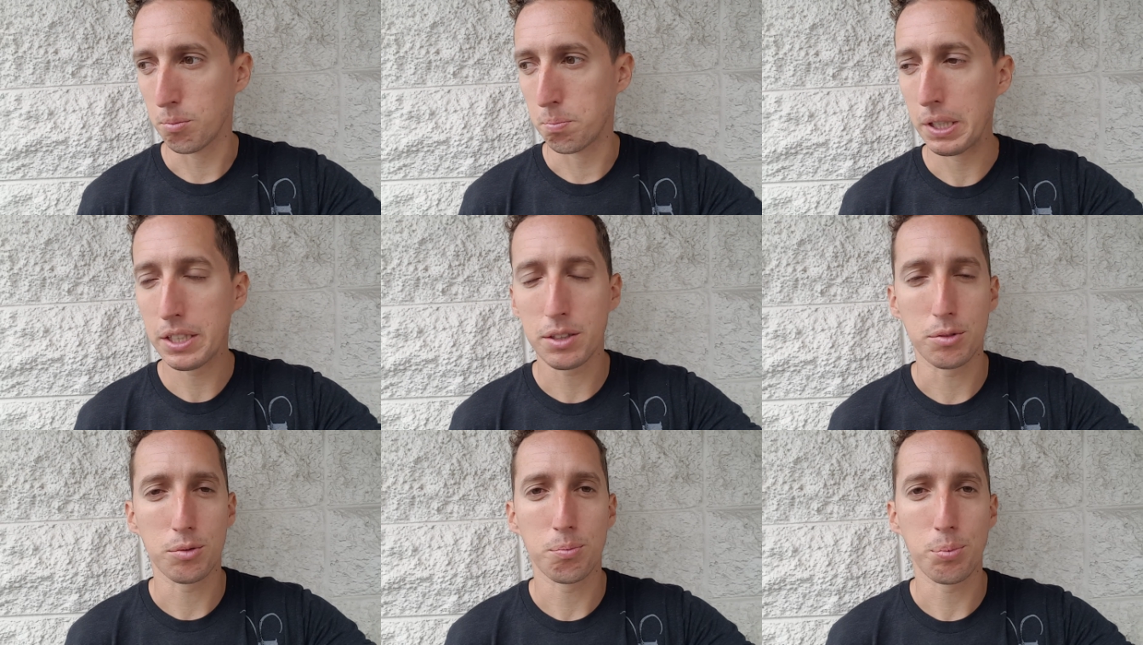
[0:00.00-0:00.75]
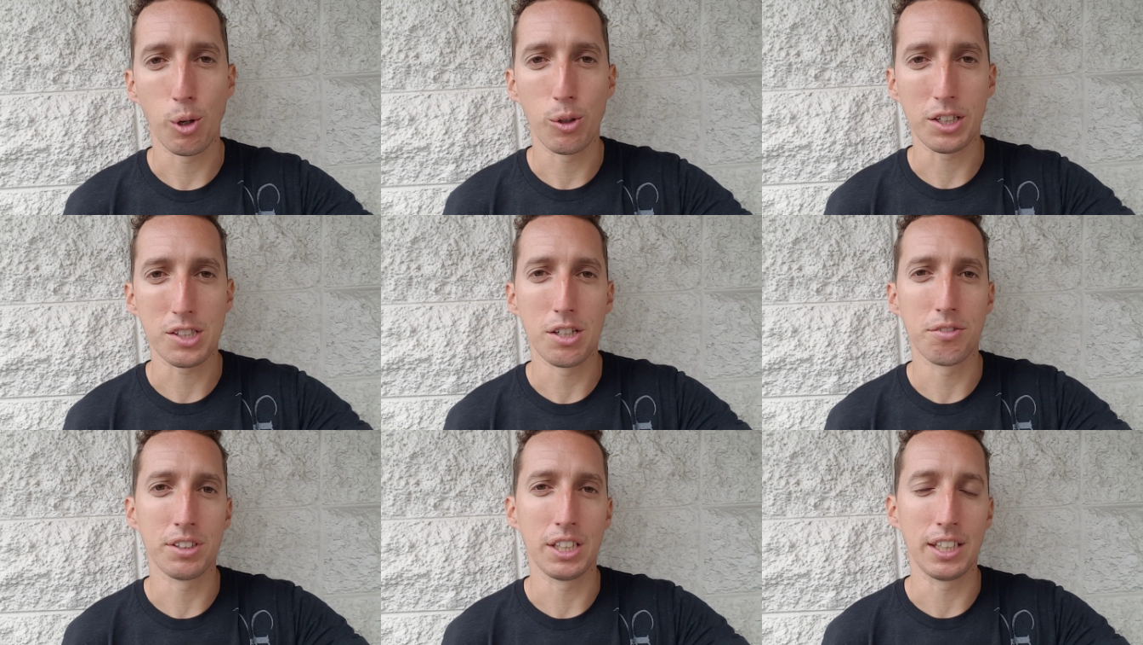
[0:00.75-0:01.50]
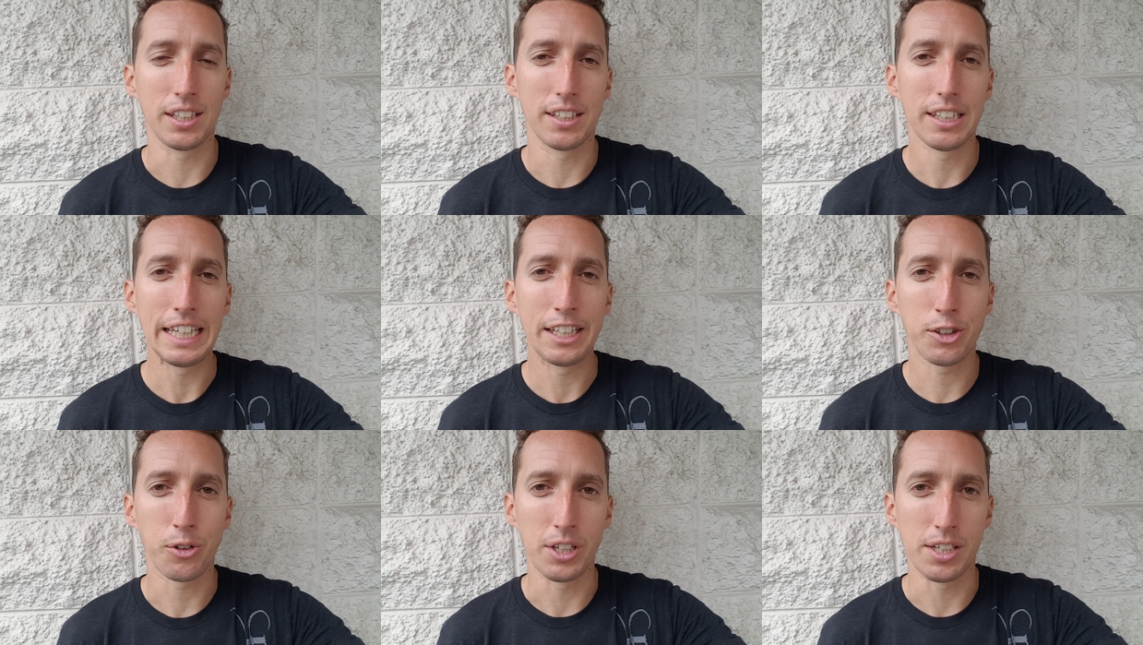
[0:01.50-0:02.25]
big productivity
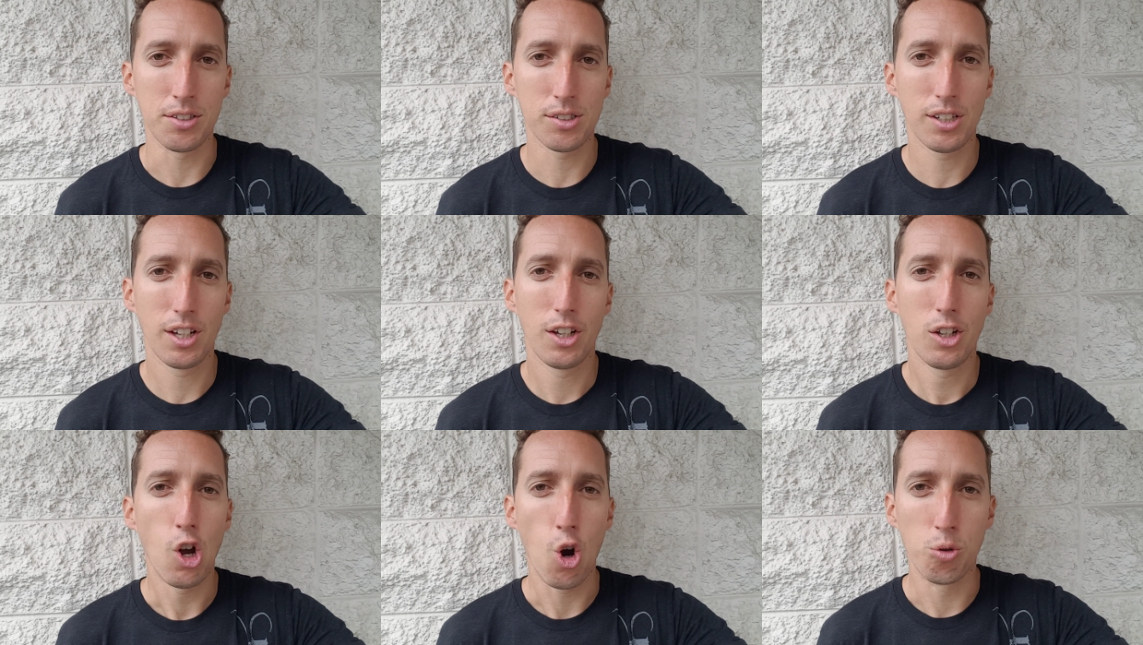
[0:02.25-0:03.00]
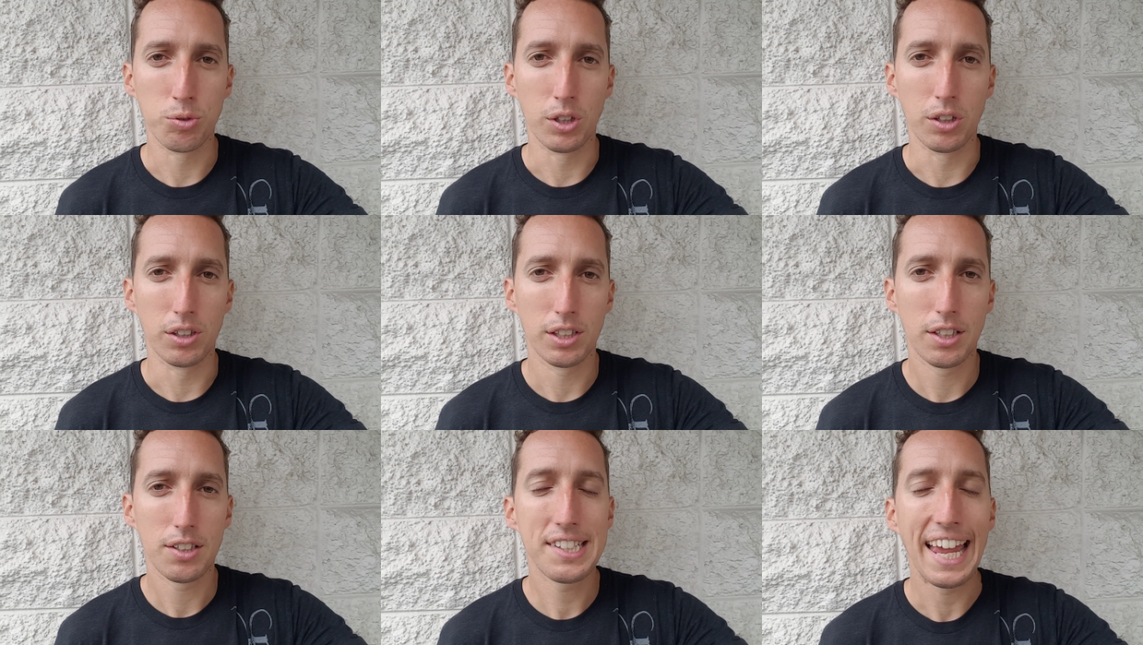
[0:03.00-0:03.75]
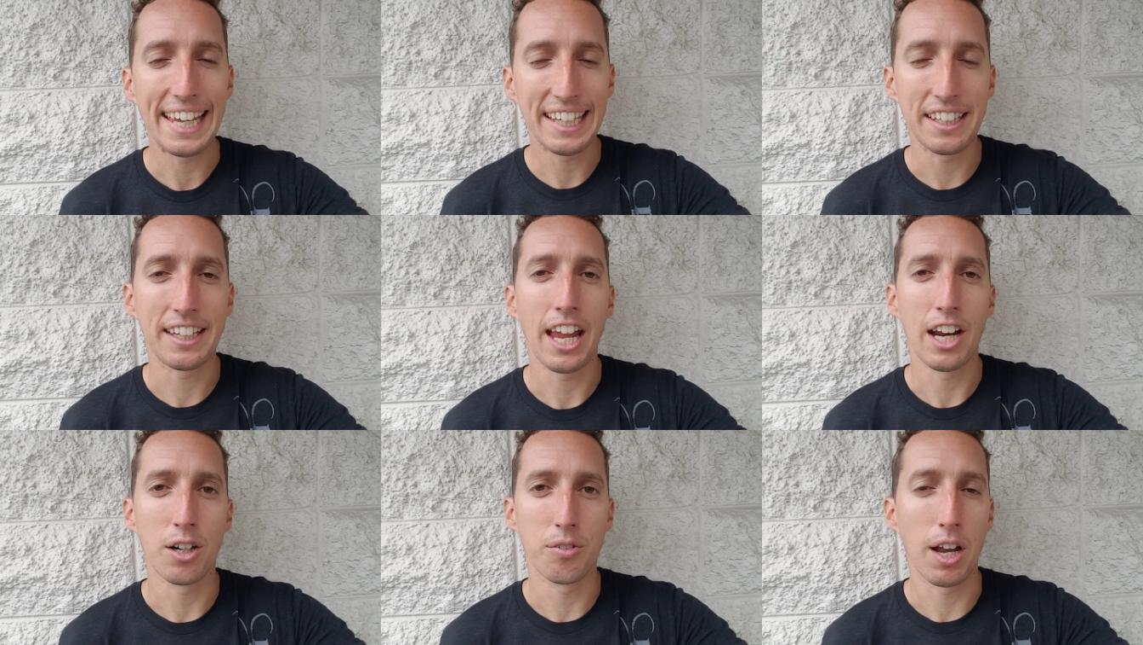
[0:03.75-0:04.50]
increase over taking
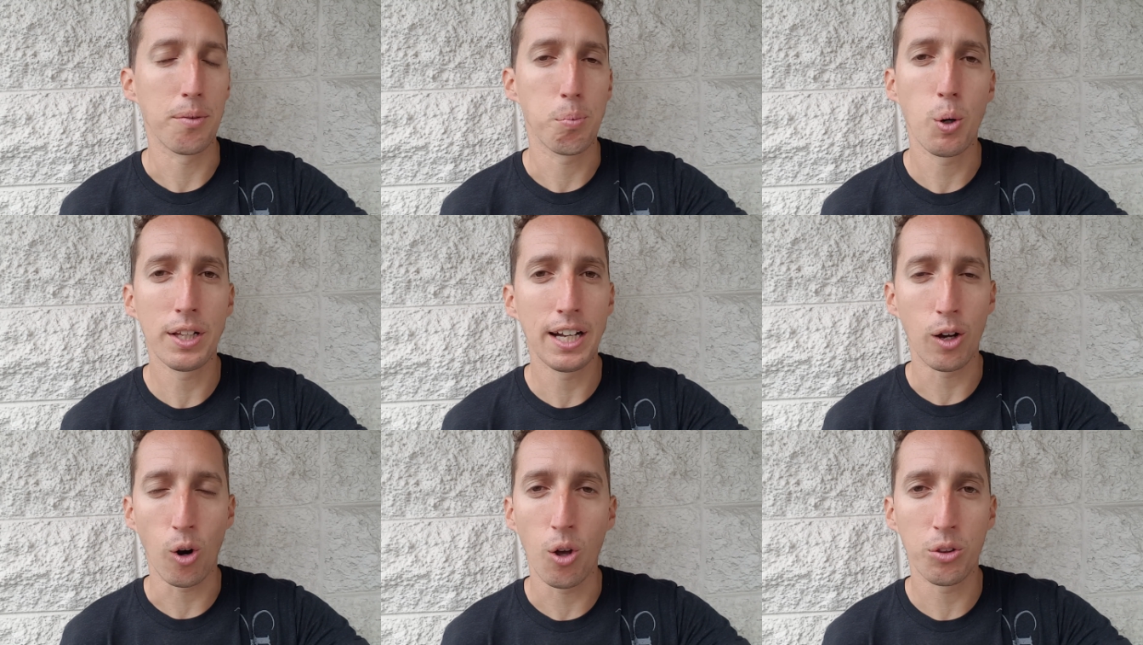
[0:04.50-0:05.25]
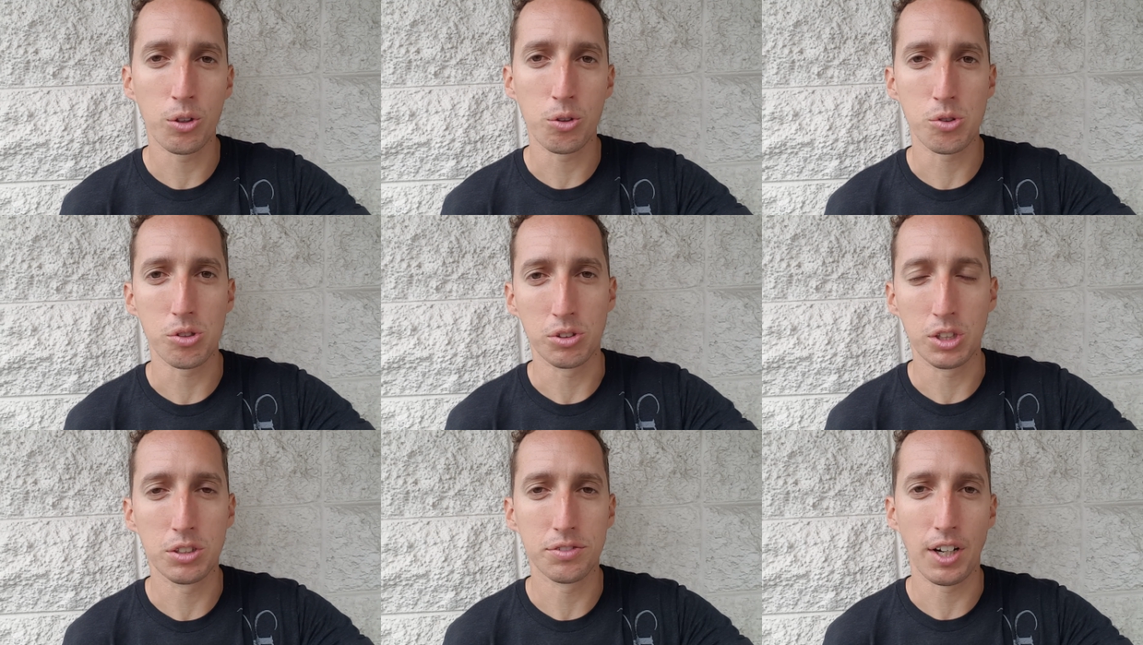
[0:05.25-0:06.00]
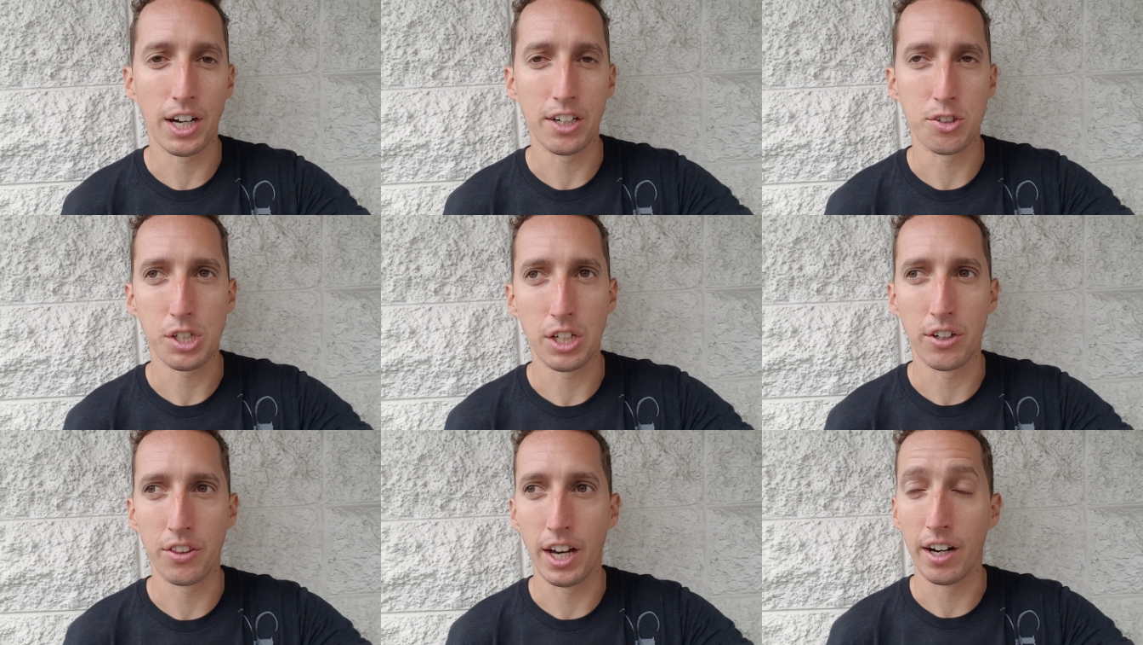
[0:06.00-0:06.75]
care of and putting out all those little fires
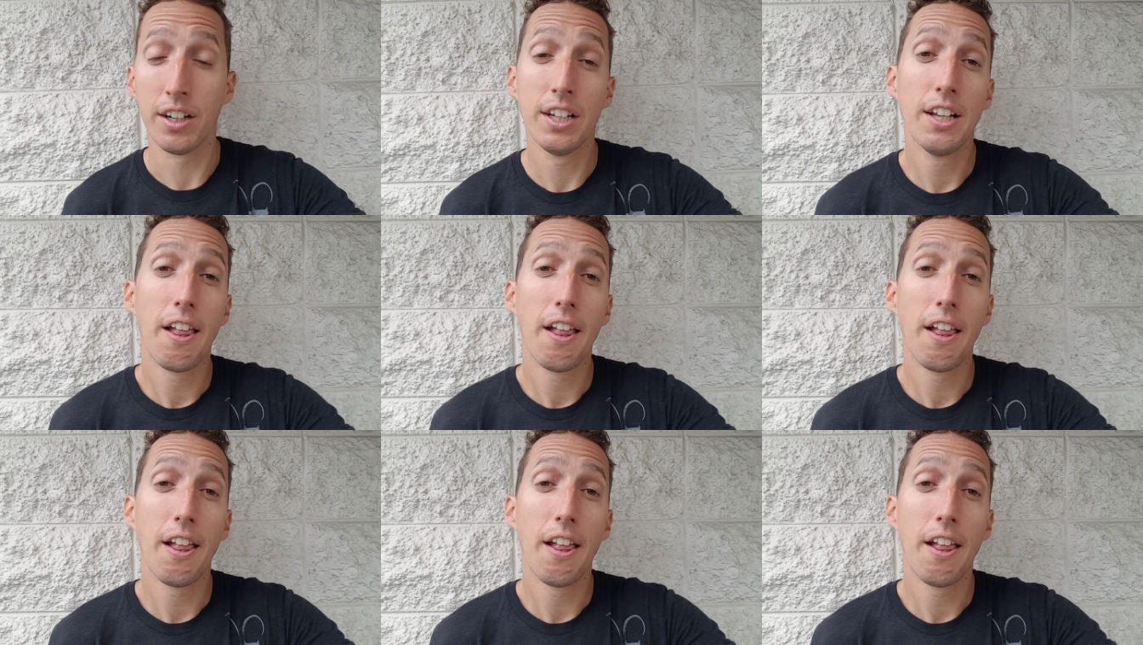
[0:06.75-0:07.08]
here and there.